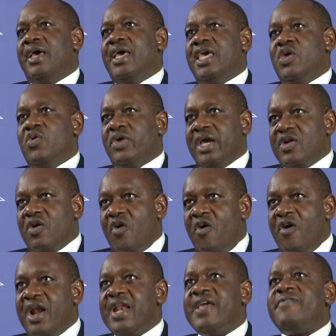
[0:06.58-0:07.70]
you can
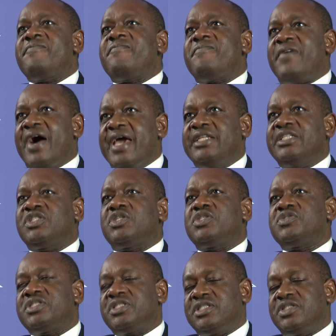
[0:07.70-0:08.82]
only find
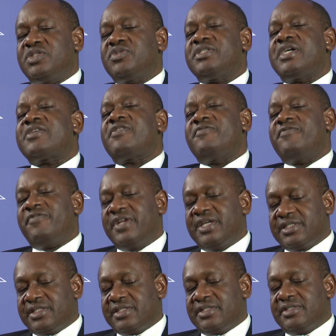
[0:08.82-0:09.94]
solution to that
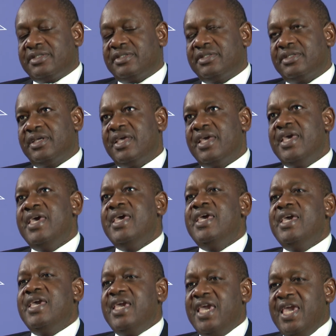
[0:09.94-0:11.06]
conflict
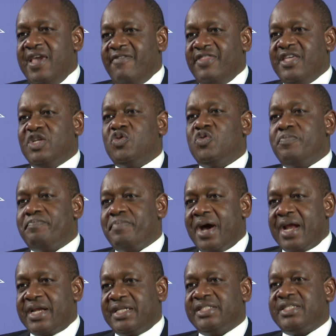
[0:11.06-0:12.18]
if the two
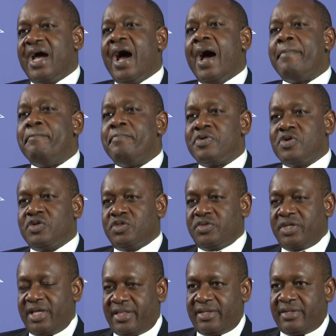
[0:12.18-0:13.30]
parties are brought
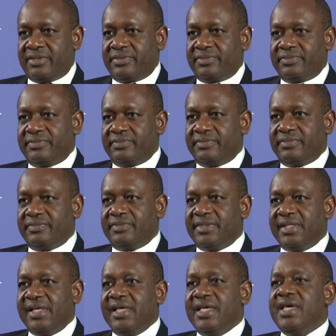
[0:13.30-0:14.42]
together.
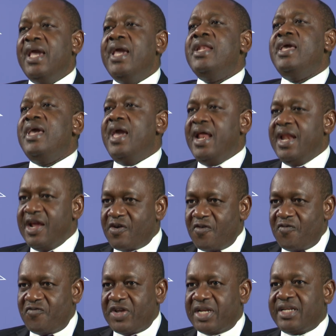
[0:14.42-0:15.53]
In any
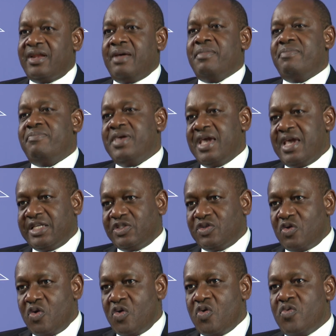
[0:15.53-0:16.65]
conflict, Namibia has
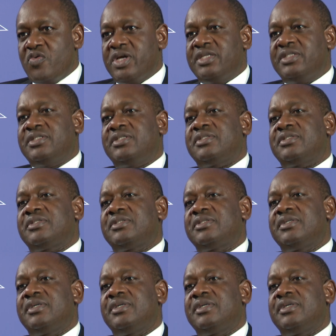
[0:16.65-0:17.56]
always